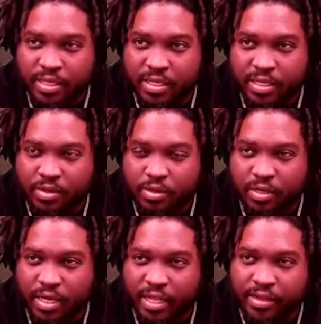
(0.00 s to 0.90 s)
on
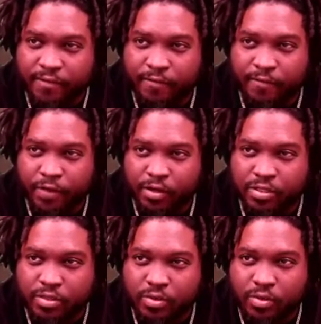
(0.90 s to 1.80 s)
like
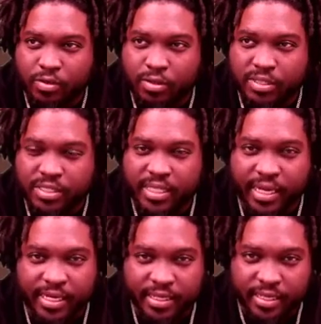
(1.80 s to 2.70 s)
1st or
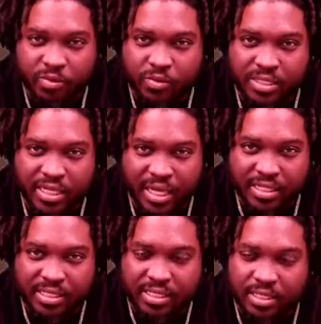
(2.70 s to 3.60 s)
2nd in
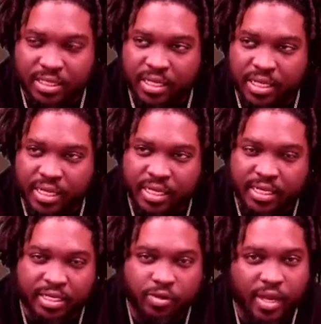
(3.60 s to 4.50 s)
Wisconsin.
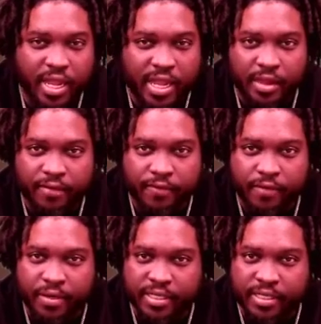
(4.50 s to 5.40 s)
Then you have
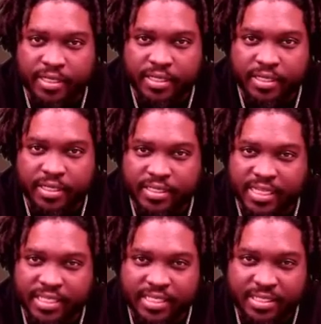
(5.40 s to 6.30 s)

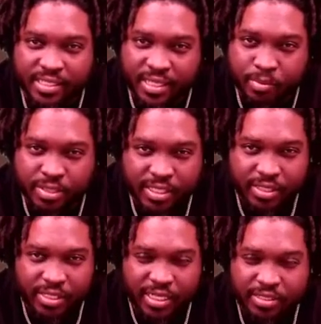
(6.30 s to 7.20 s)
Texas de Brazil.
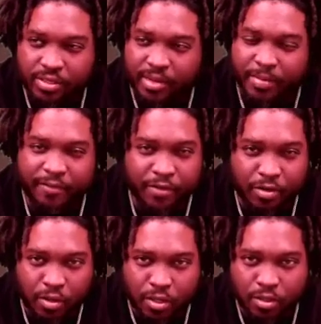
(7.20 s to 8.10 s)
That's on like Mayfair
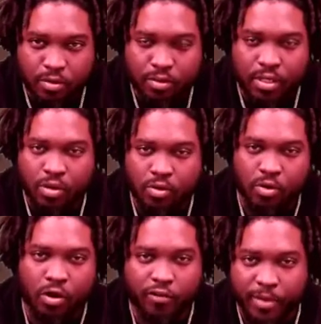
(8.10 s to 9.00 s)
Road or
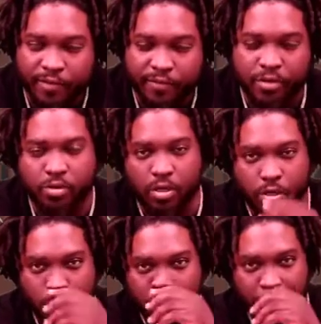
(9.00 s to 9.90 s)
off Mayfair
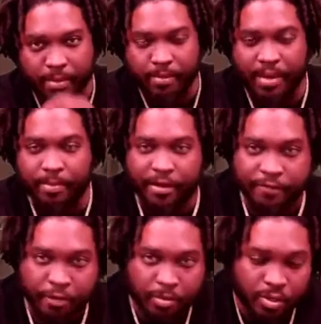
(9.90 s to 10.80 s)
Road by
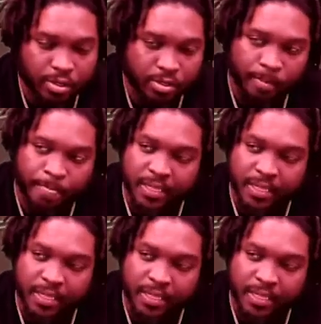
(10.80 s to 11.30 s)
Mayfair Mall.